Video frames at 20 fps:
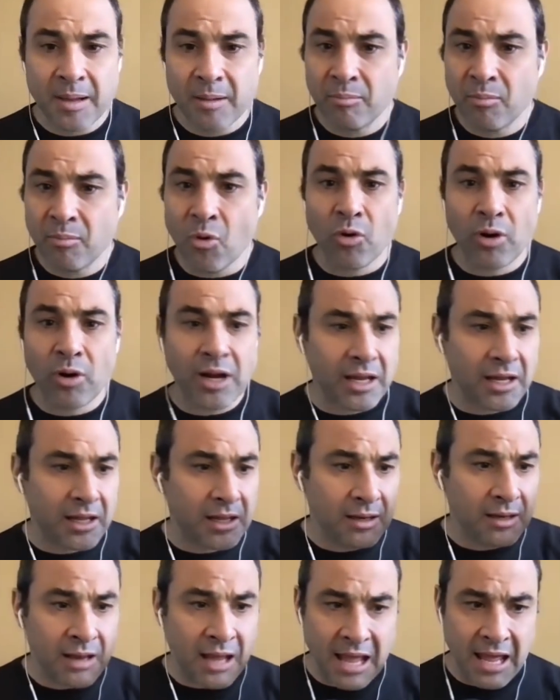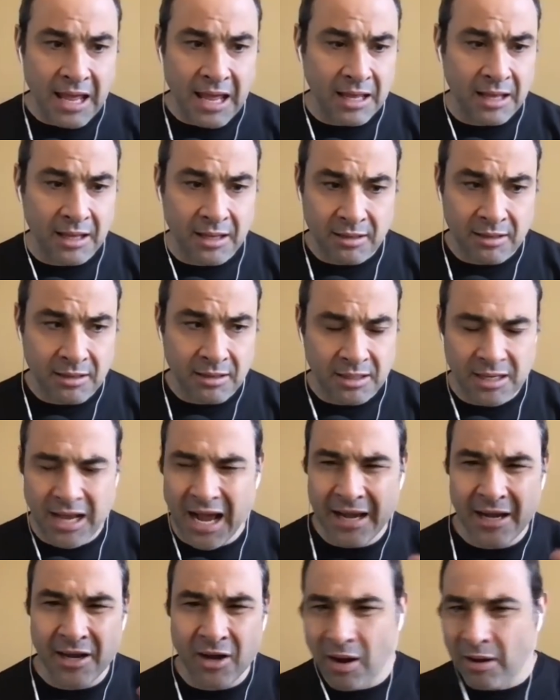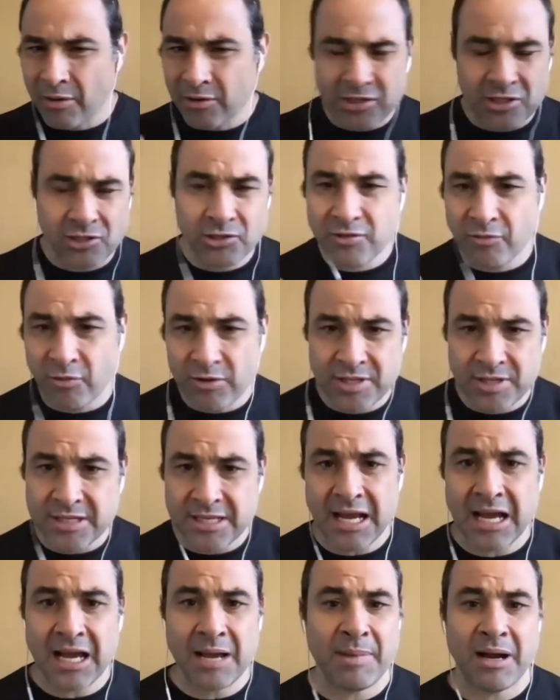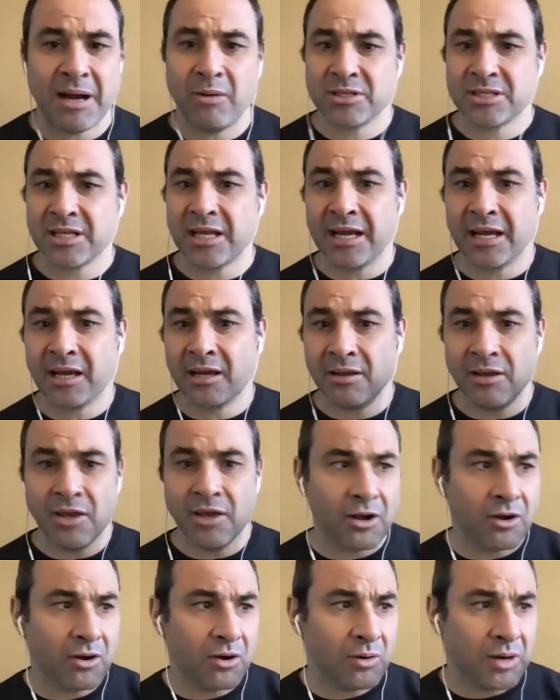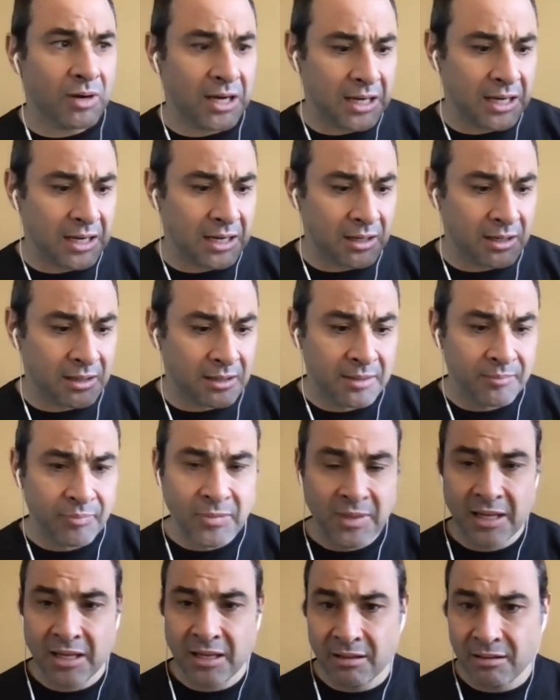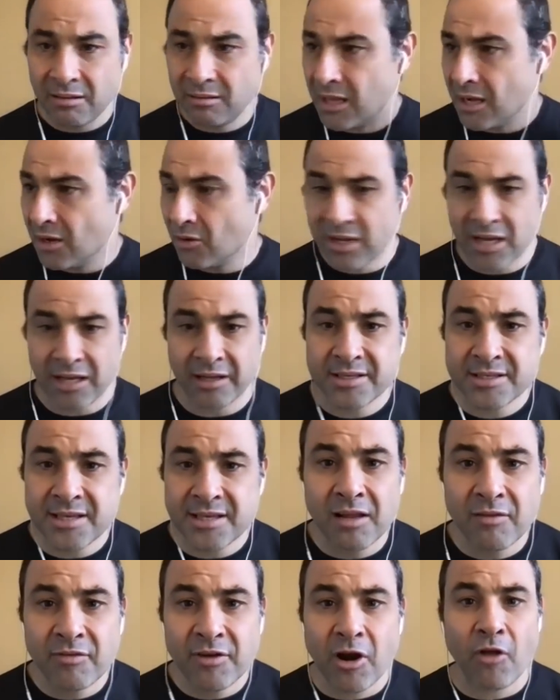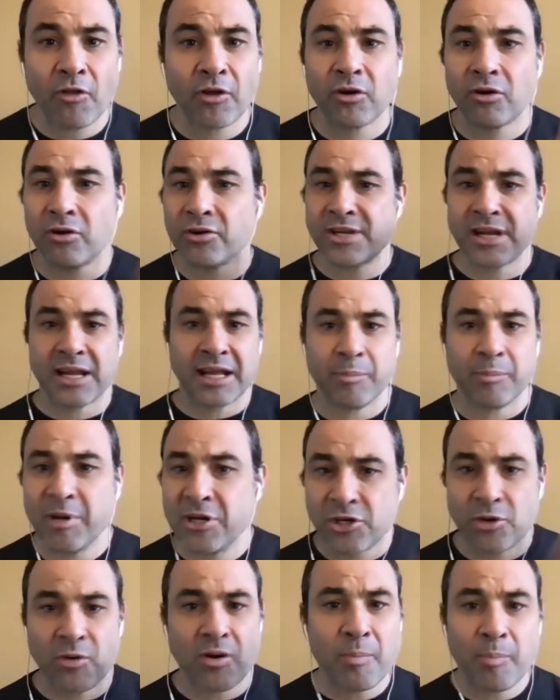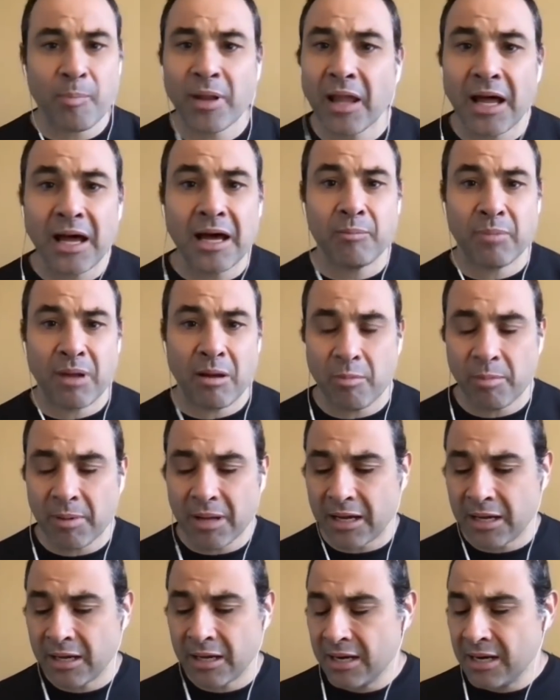Morgan. And I didn't know how exclusive was at the time. I was like, you know, Kelly Sullivan, all the girls that have like been showing up a lot, blah, blah, blah.